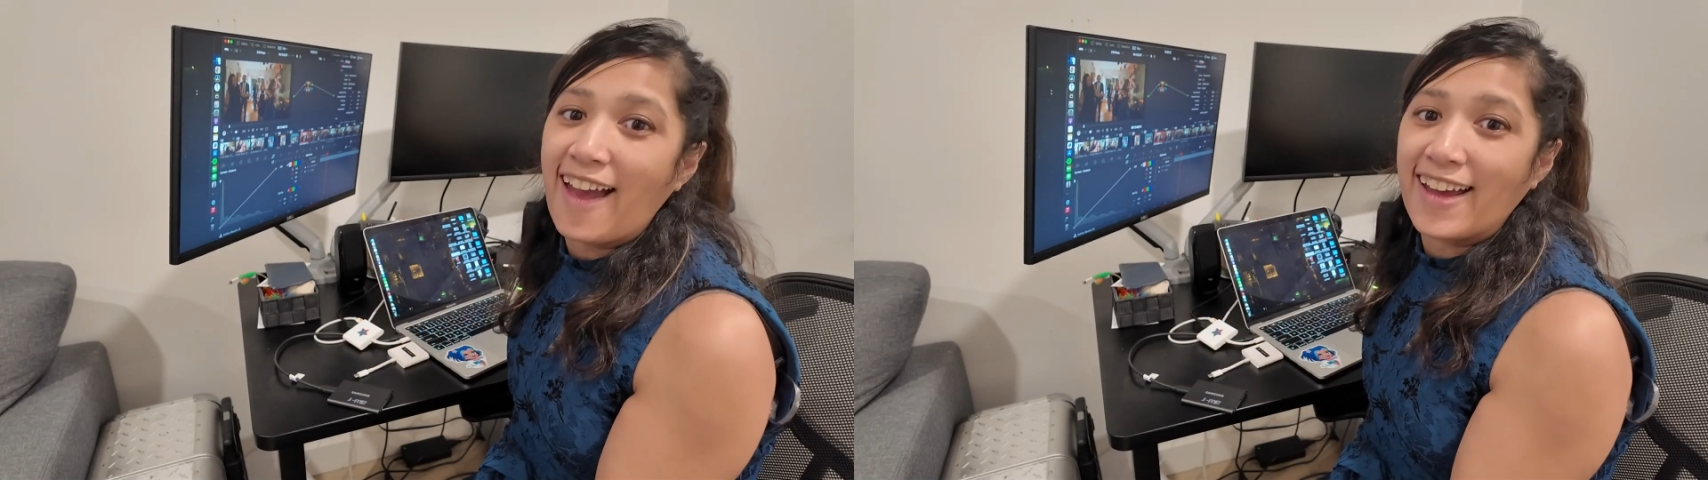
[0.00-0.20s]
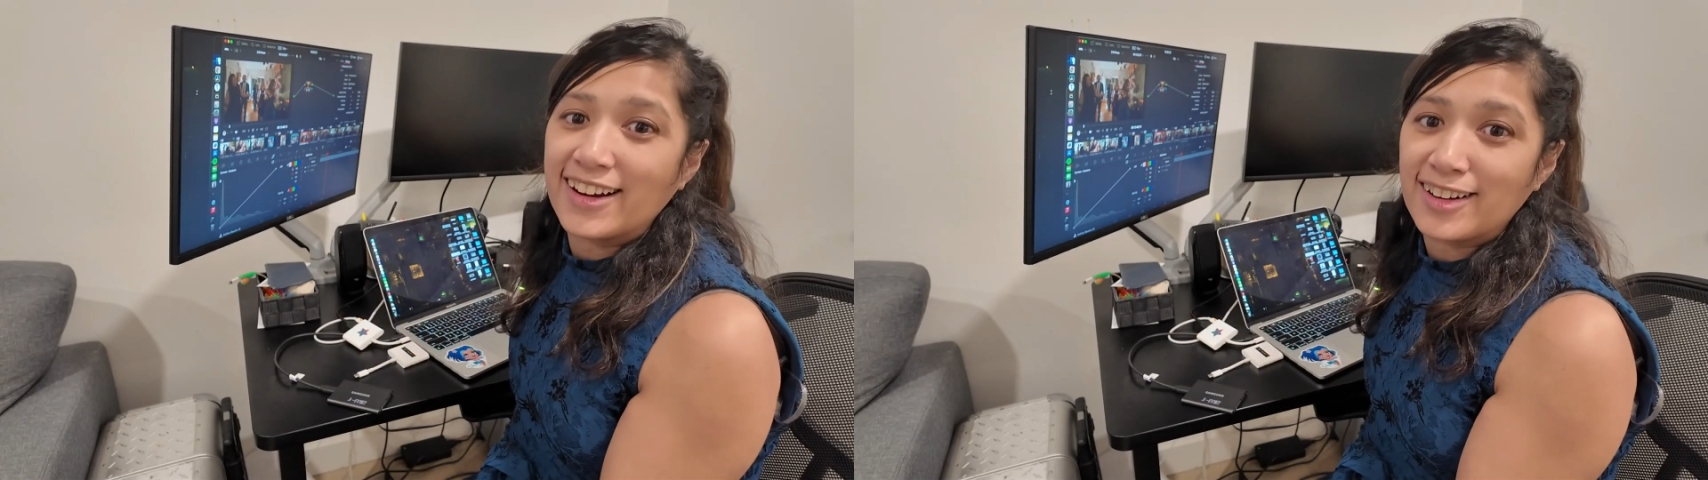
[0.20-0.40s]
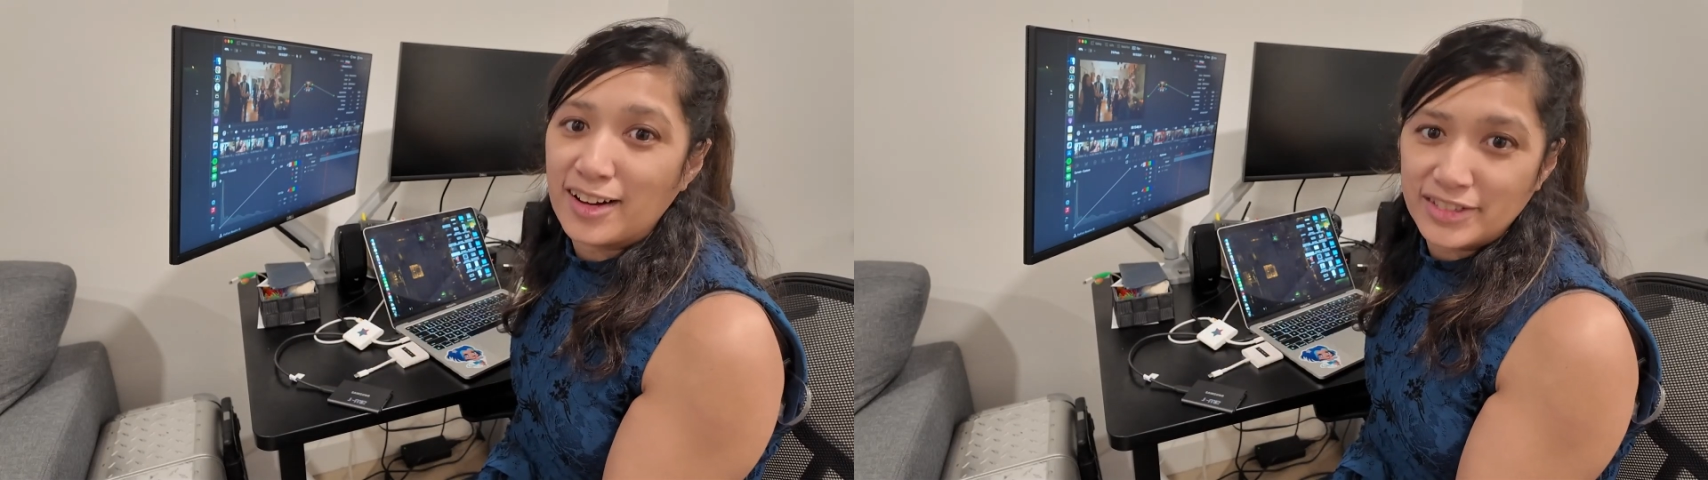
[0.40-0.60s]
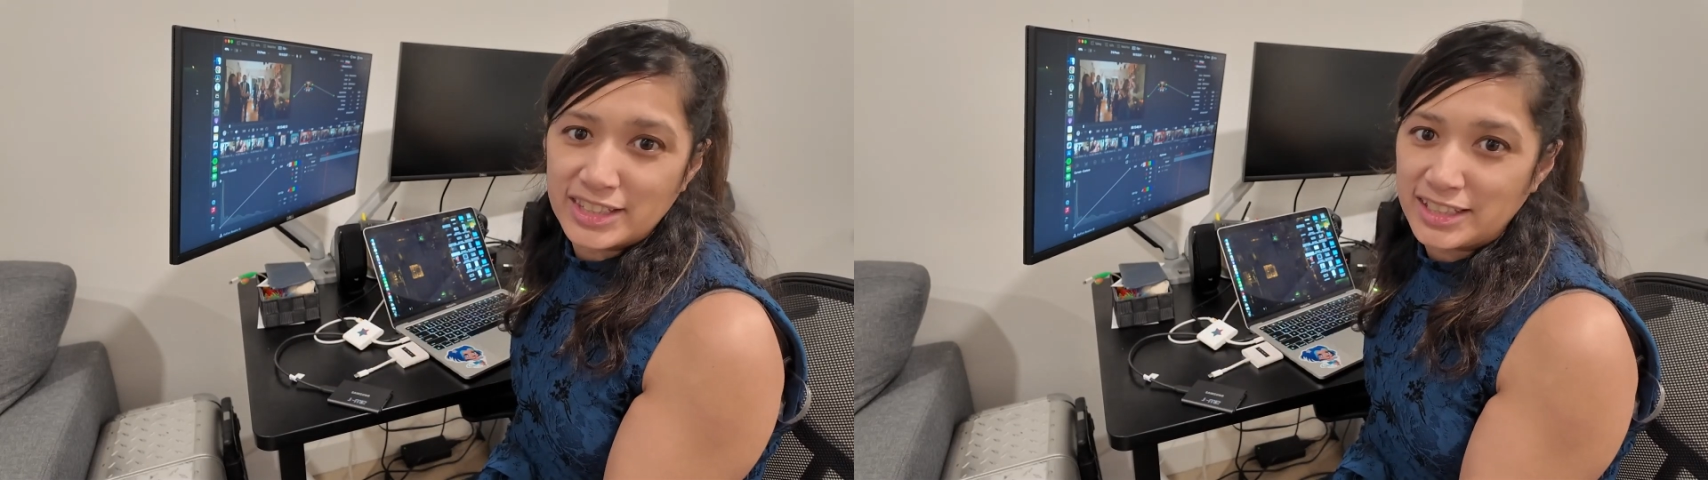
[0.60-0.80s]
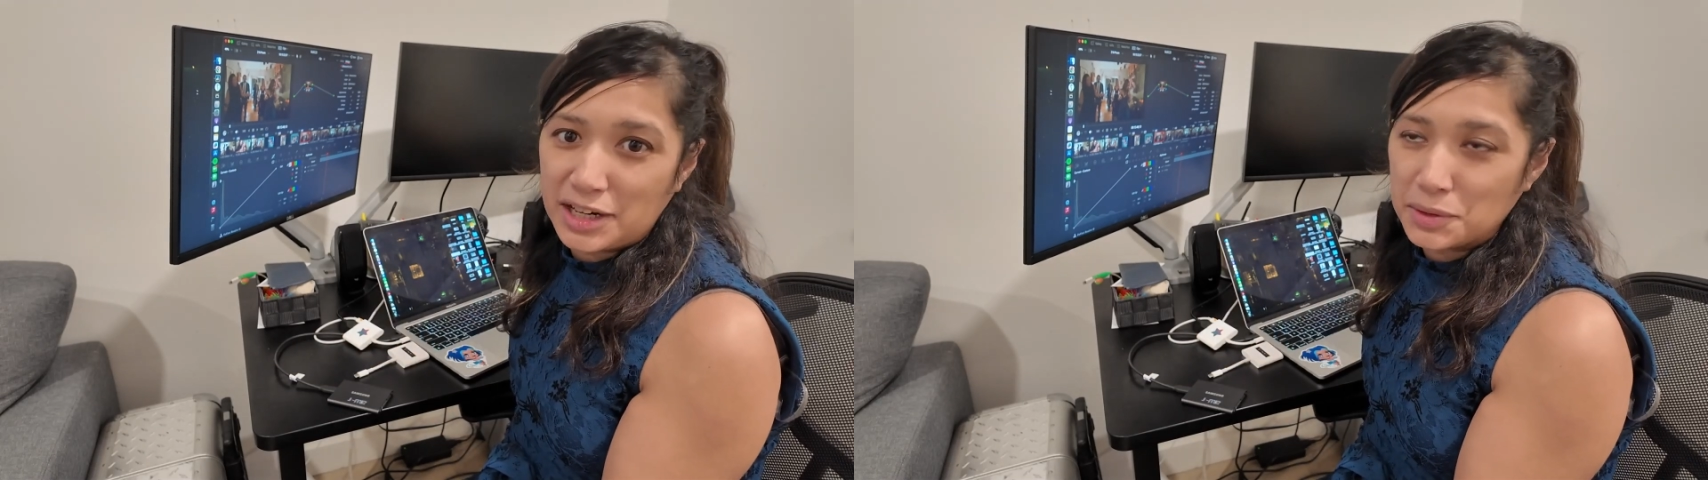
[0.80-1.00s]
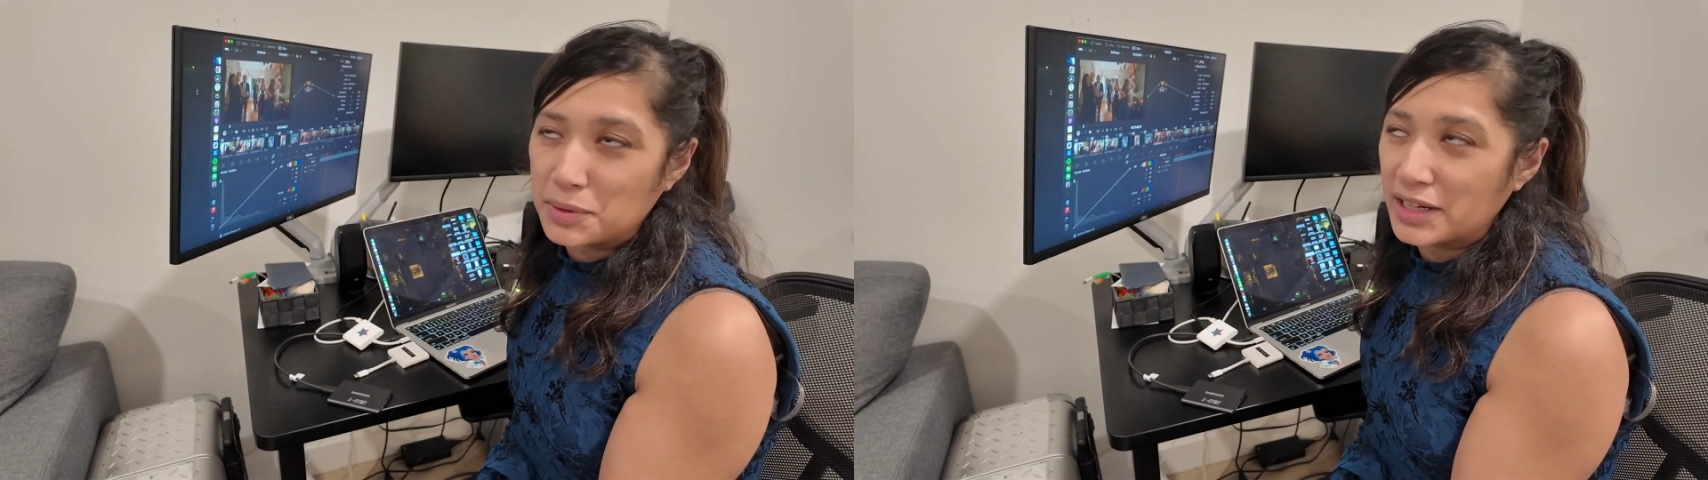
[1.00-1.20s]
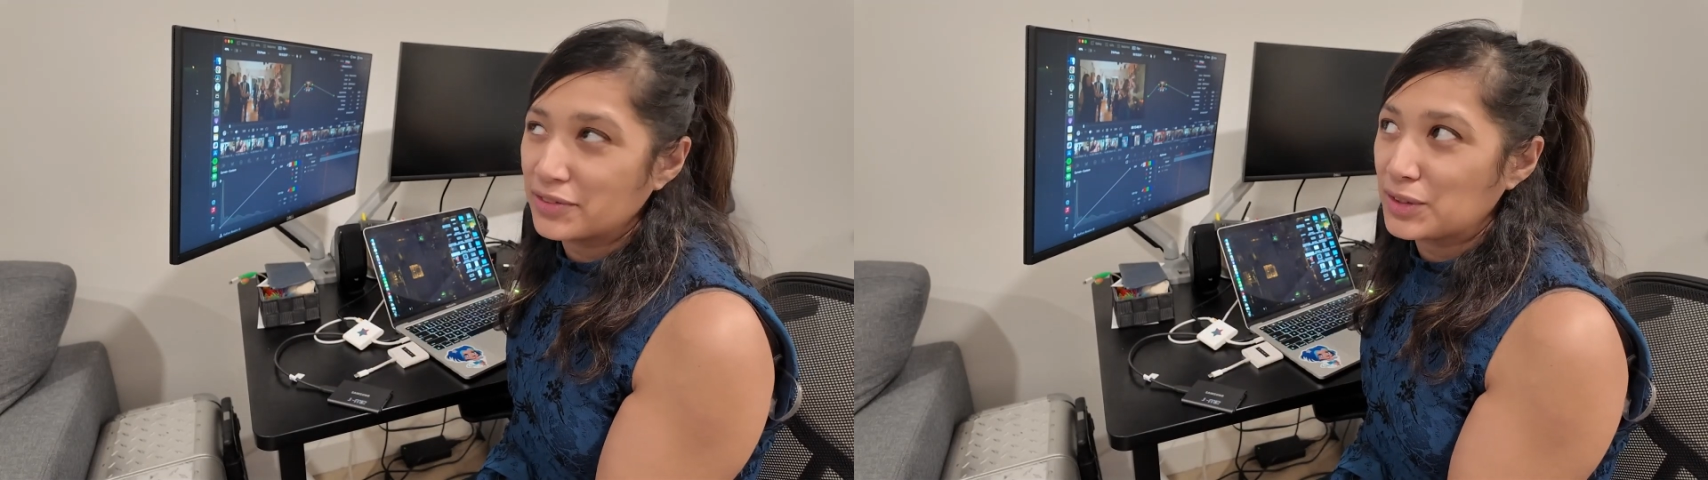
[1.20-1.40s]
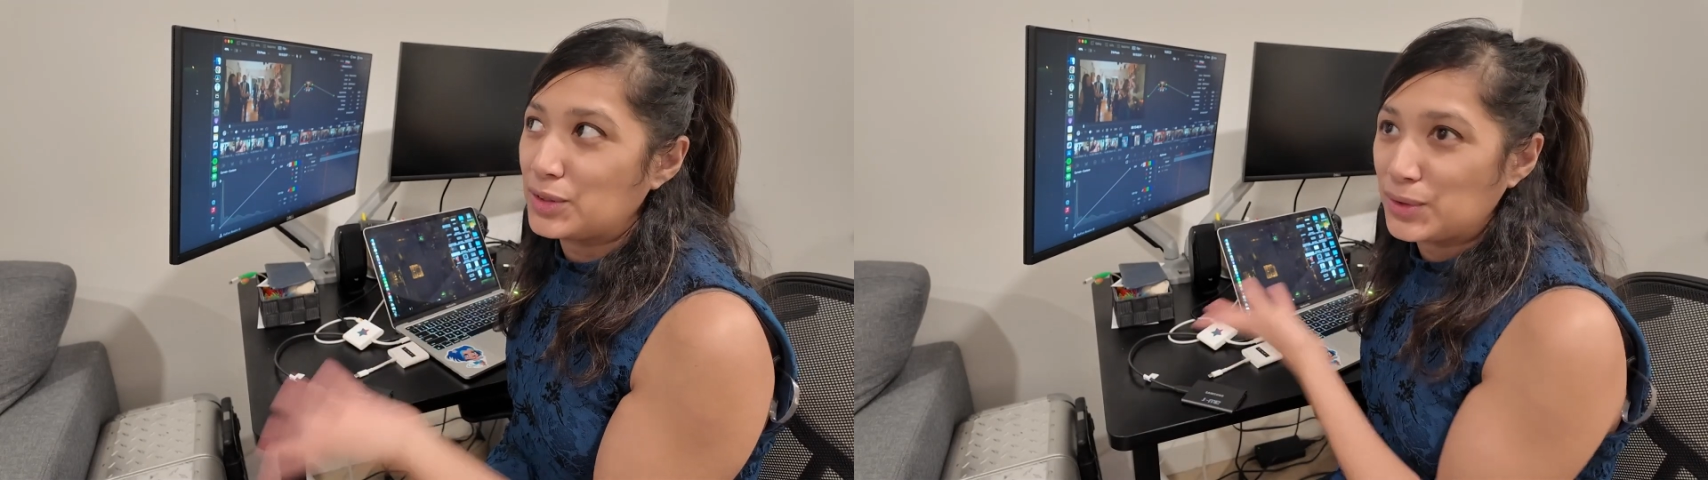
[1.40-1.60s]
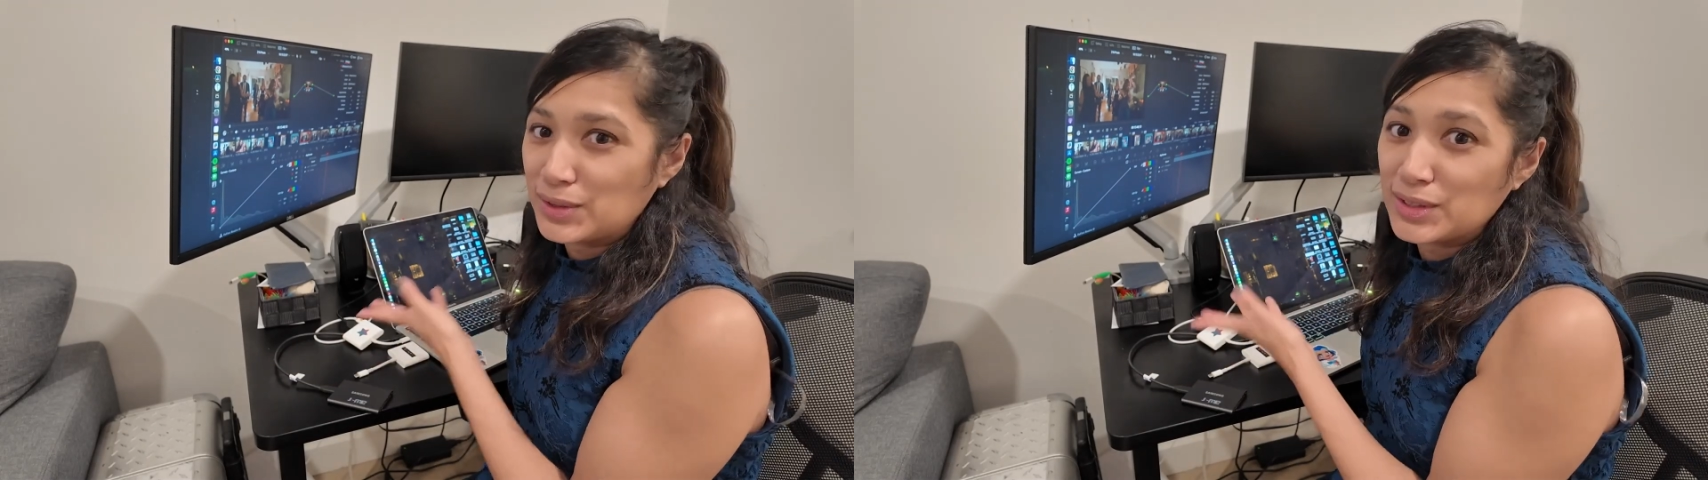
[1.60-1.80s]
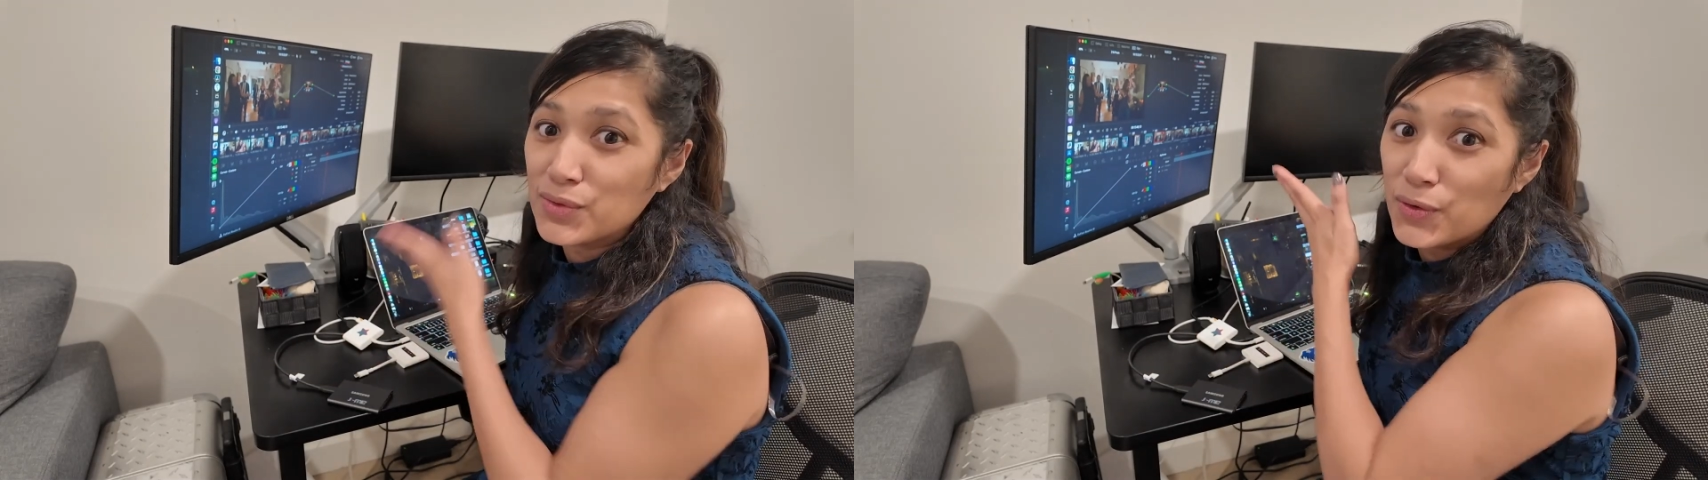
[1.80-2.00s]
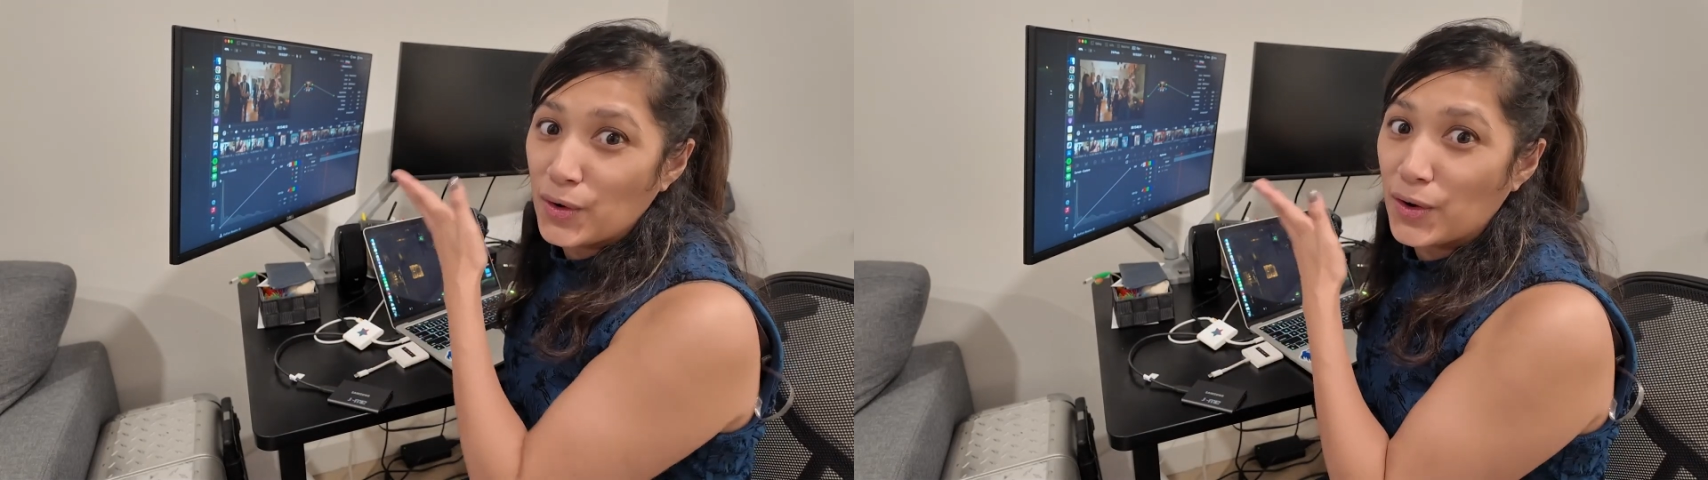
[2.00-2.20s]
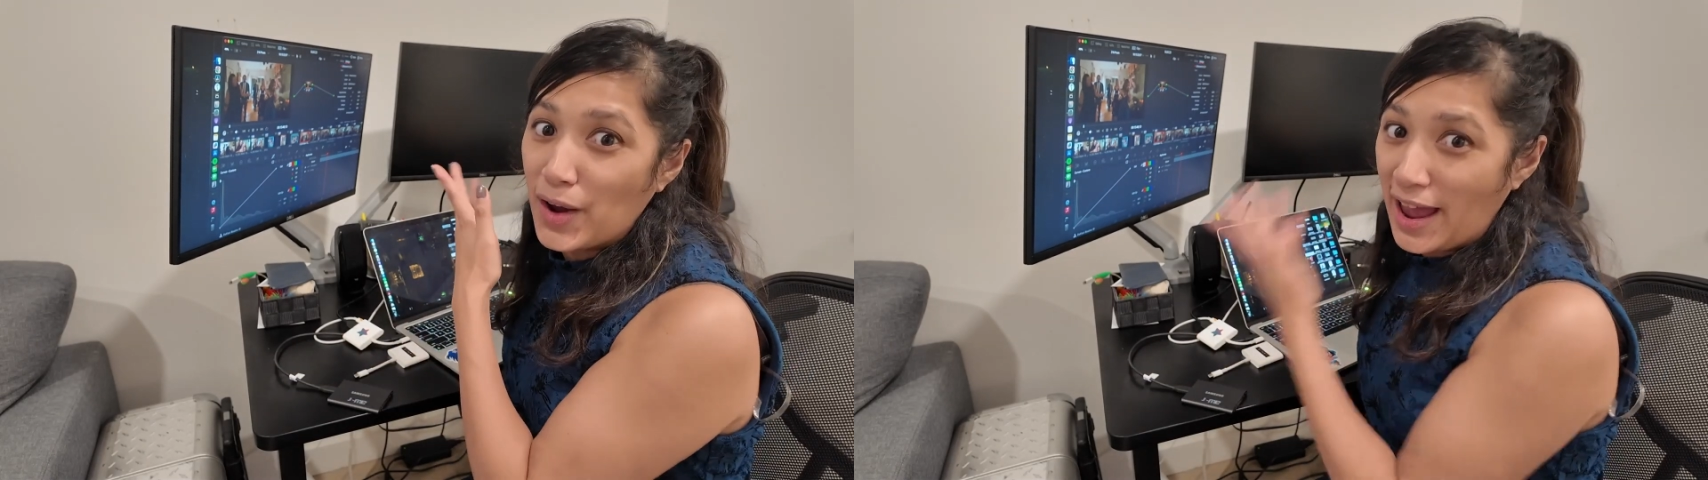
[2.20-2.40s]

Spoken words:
And obviously I don't want to have to do this for